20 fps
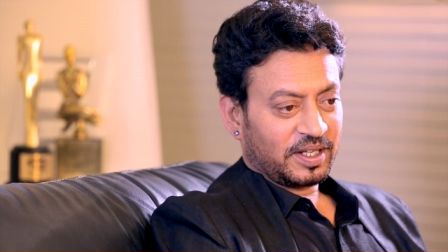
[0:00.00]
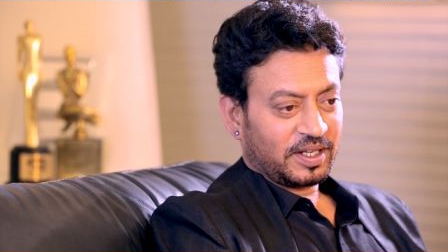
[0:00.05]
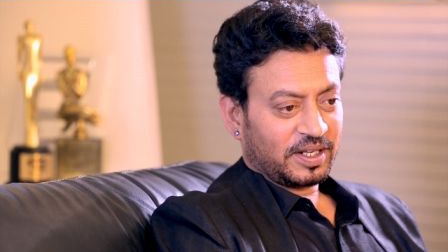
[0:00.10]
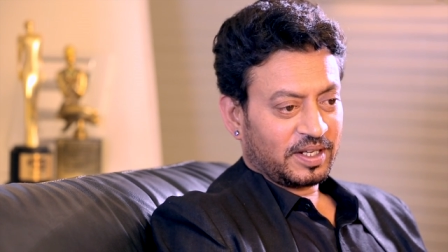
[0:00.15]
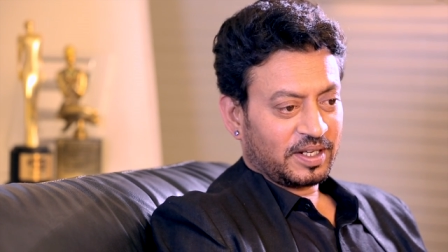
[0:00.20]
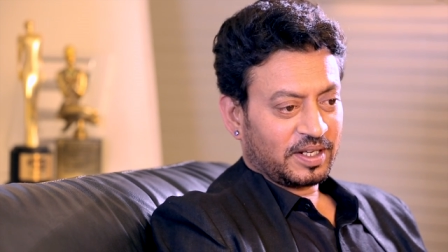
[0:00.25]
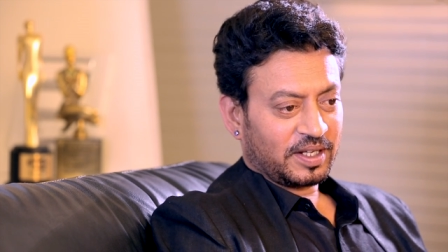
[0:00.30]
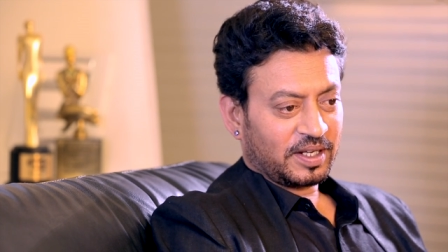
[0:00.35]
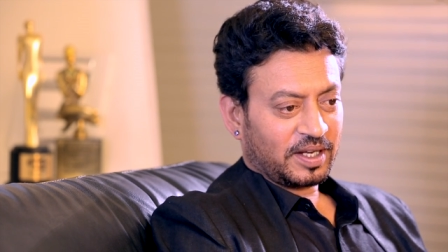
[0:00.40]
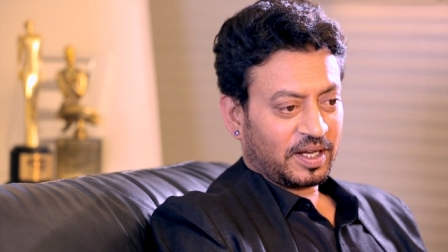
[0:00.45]

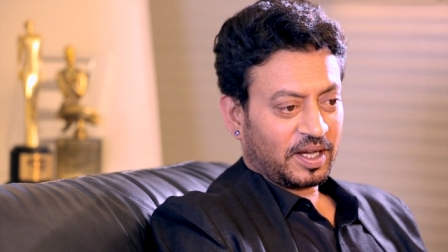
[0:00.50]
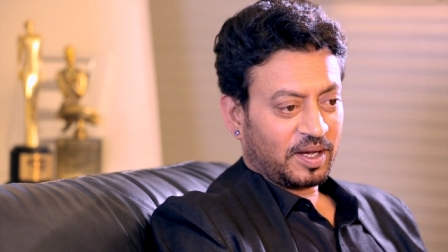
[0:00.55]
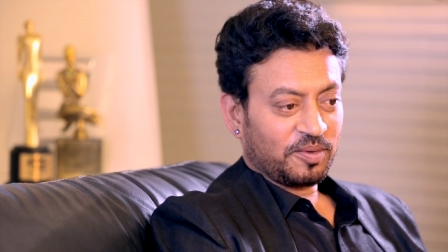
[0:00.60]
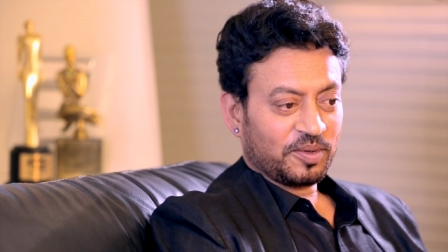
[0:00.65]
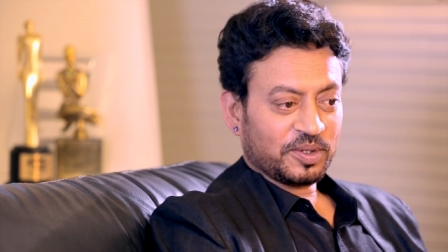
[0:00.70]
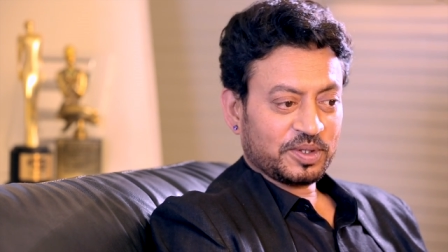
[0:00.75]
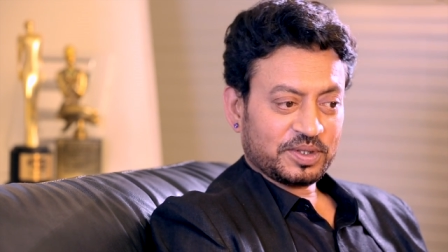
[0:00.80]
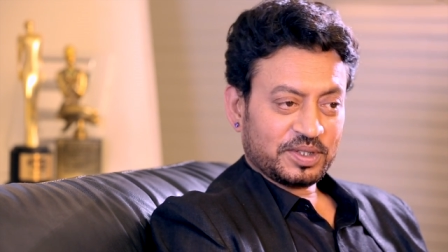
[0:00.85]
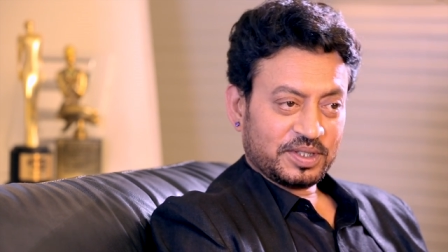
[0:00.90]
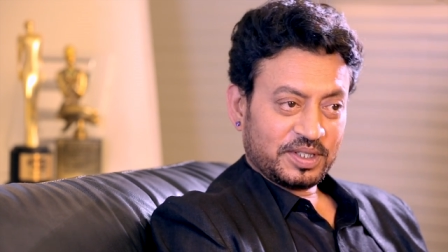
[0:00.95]
and how
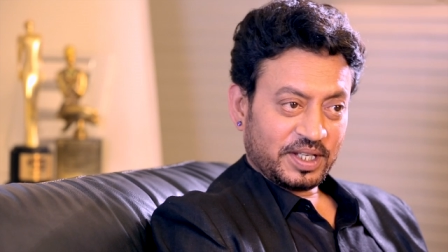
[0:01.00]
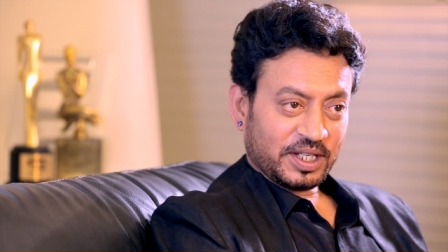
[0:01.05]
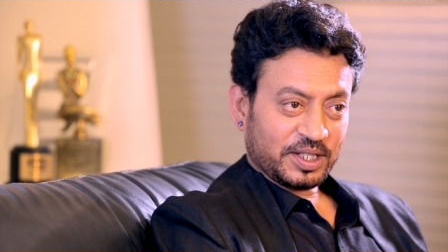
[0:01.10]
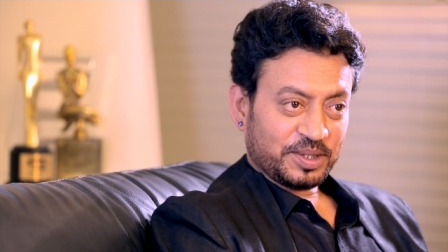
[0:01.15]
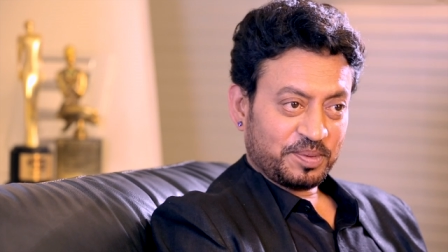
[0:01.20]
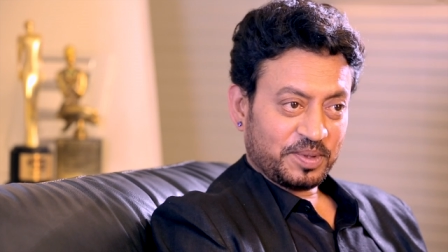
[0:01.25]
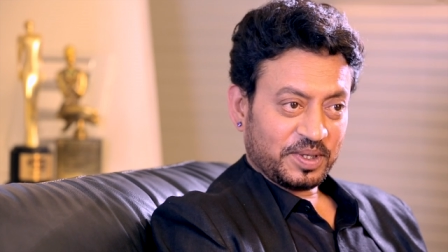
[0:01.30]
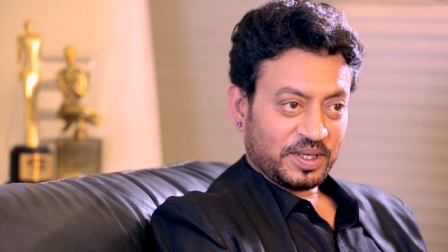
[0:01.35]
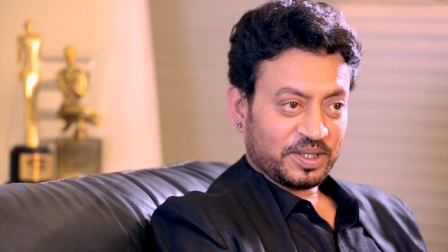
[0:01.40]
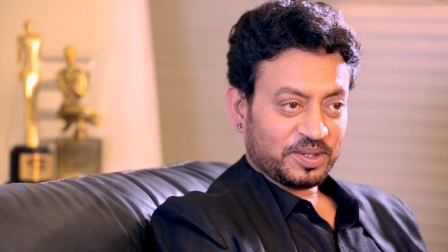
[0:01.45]
was the
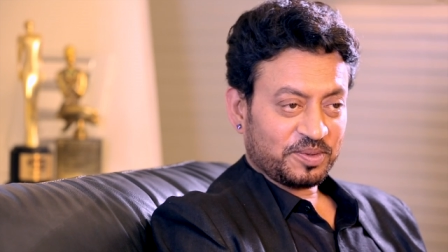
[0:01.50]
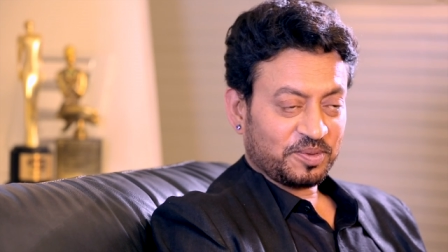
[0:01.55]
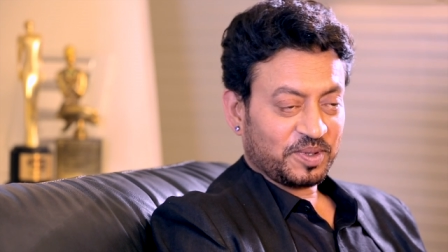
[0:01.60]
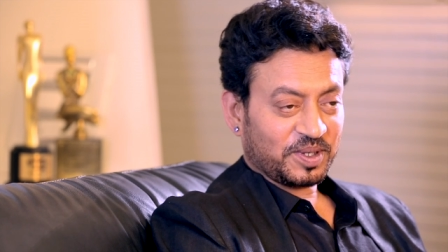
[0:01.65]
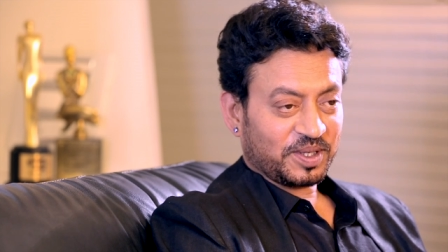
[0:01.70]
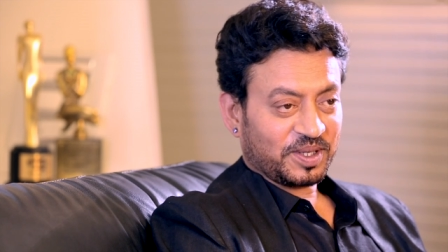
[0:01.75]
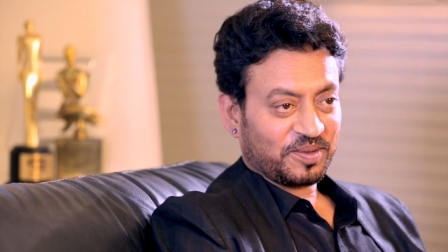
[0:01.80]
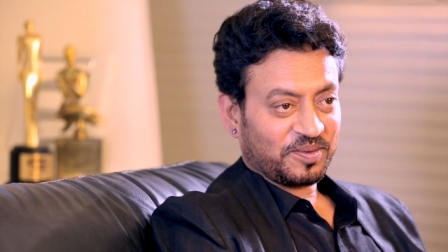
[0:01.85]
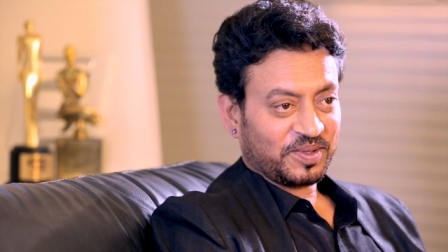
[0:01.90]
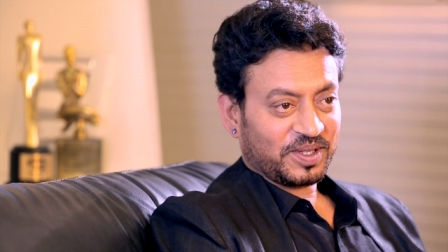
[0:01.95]
experience
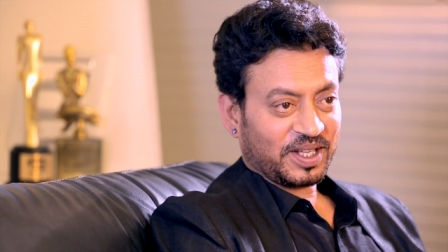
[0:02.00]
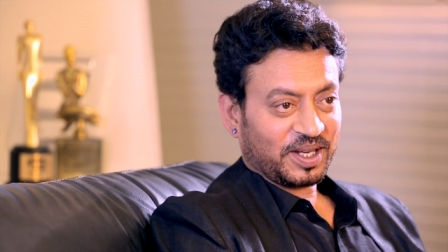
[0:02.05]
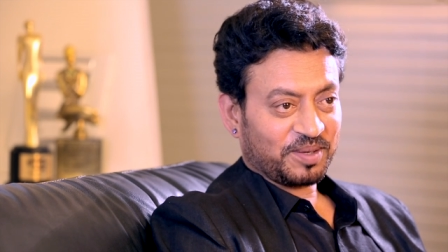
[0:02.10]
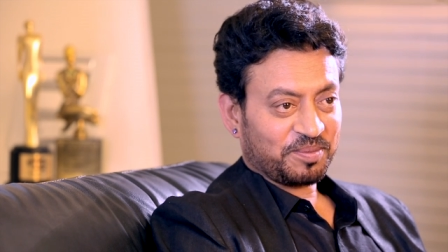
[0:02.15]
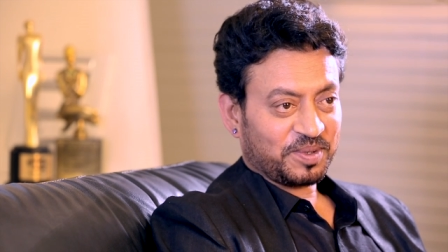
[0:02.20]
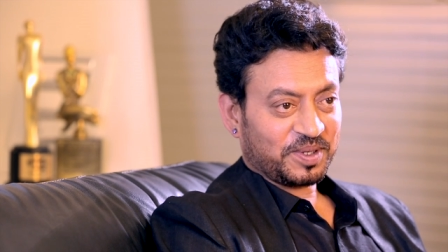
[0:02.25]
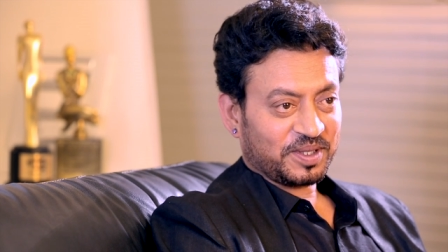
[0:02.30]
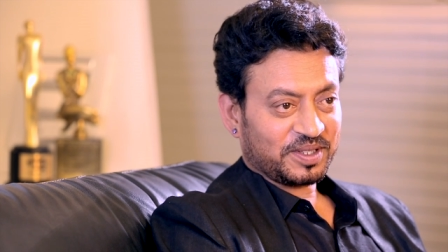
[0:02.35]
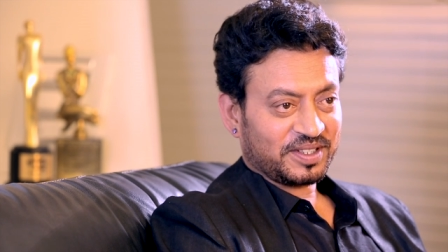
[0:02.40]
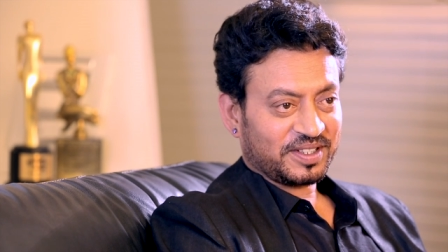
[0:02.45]
working with
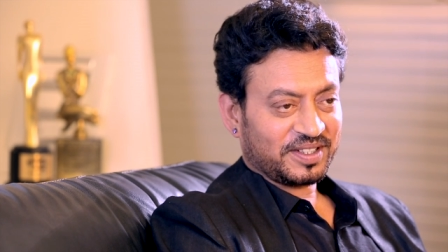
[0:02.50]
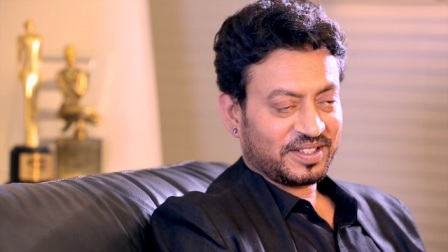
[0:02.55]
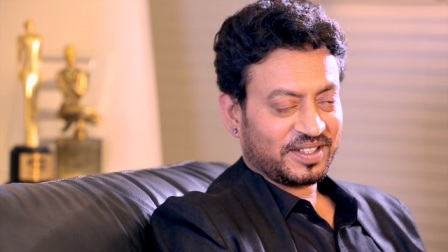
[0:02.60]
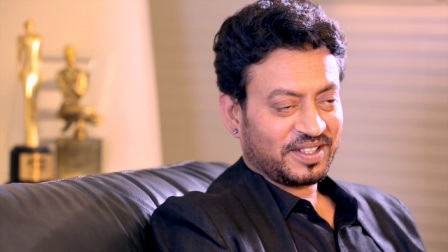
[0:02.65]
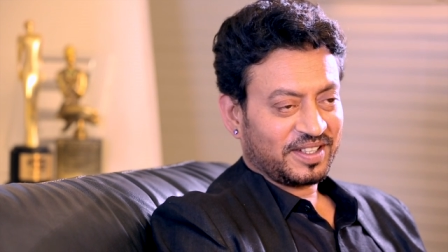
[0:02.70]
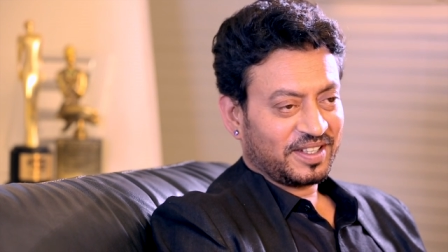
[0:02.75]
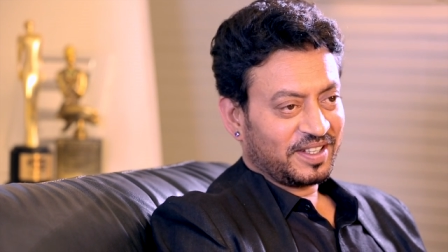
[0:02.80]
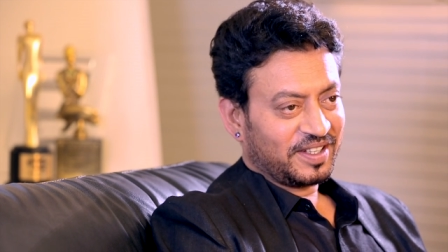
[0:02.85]
that person?